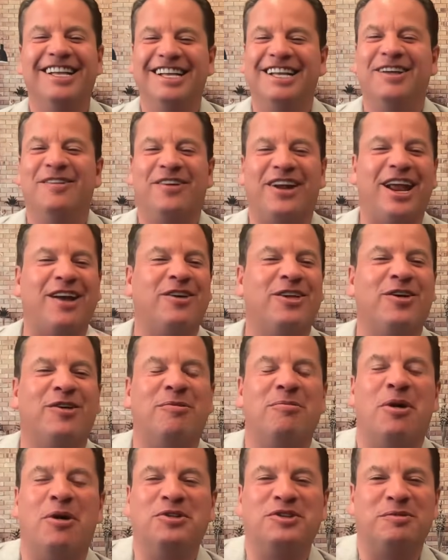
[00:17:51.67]
But anyway, there
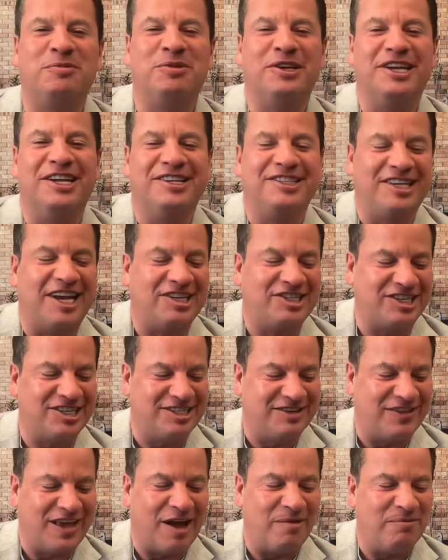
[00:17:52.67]
were multiple sessions
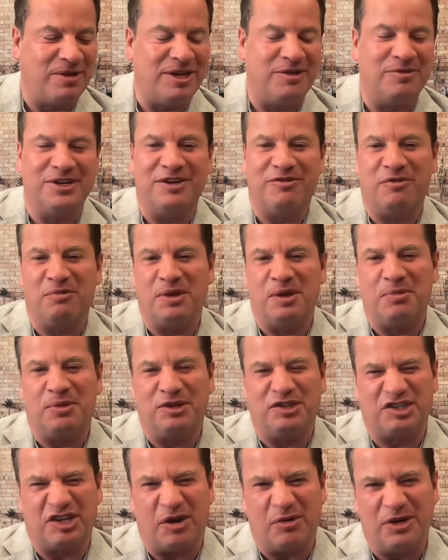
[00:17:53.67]
of that meeting with different people.
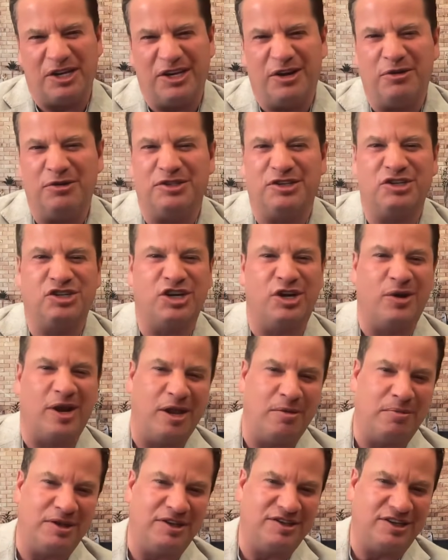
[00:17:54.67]
Sony owns the show,
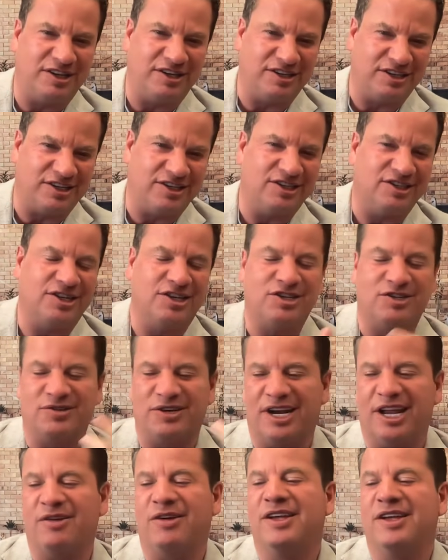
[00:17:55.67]
ABC is a constituent.
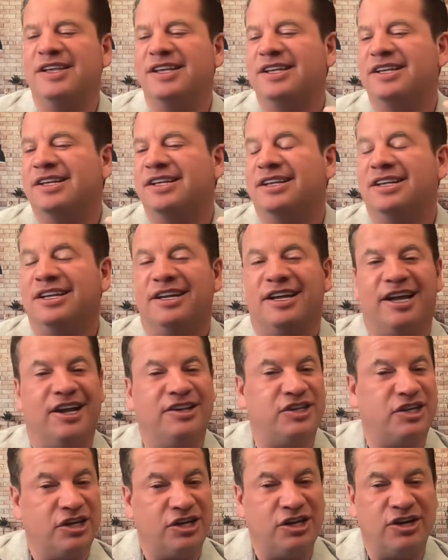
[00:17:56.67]
Anyway, it
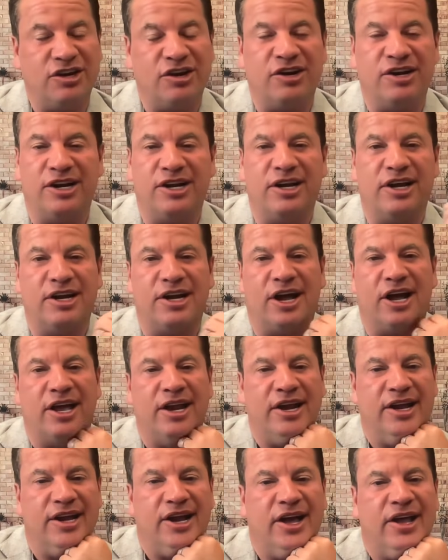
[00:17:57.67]
took a year, and then I
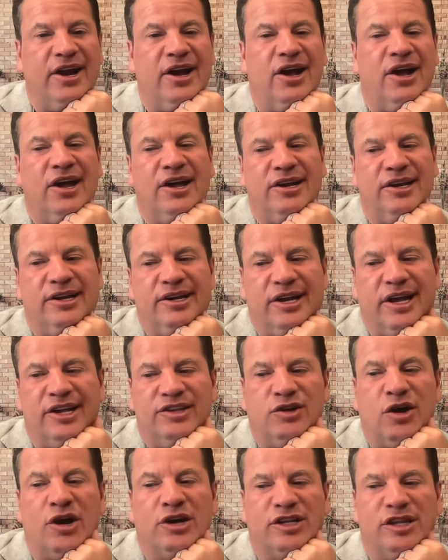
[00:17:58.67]
got on, and I
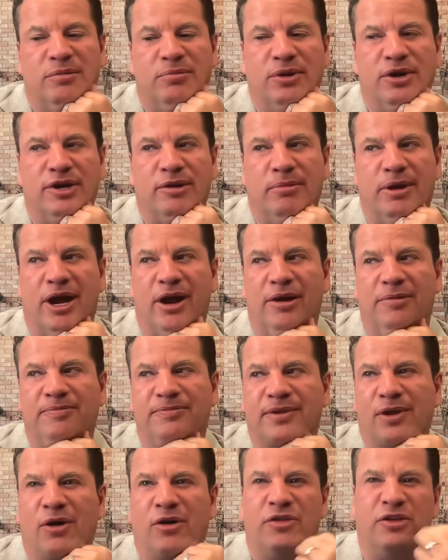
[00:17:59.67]
talk in the book about
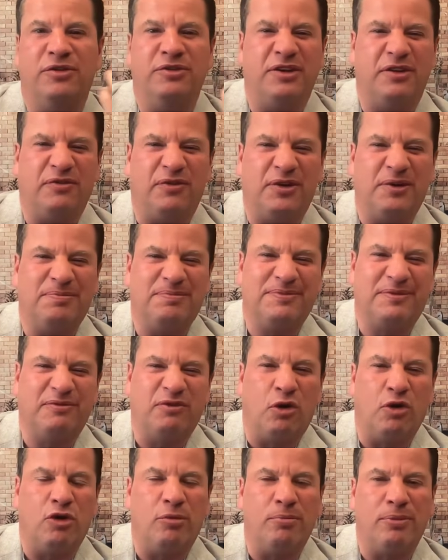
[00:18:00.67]
all the different
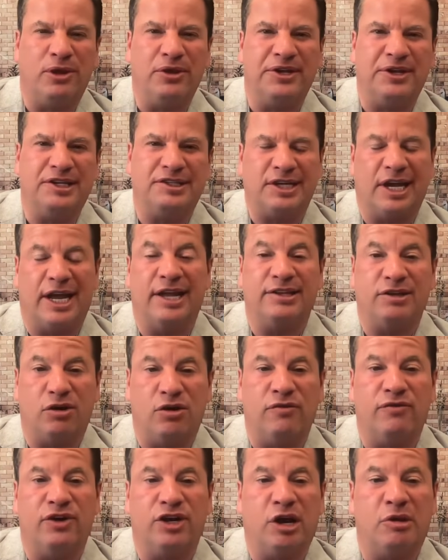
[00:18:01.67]
vulnerabilities I had to
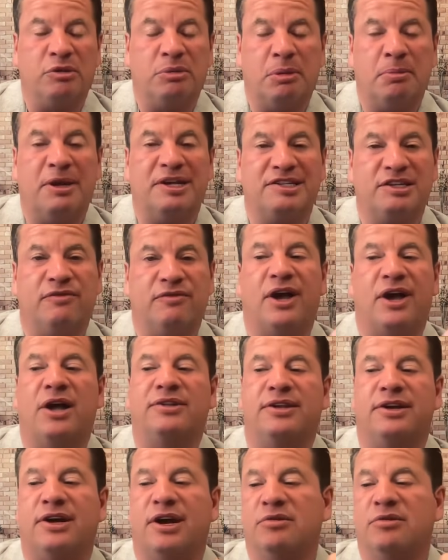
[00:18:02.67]
overcome to put myself out there.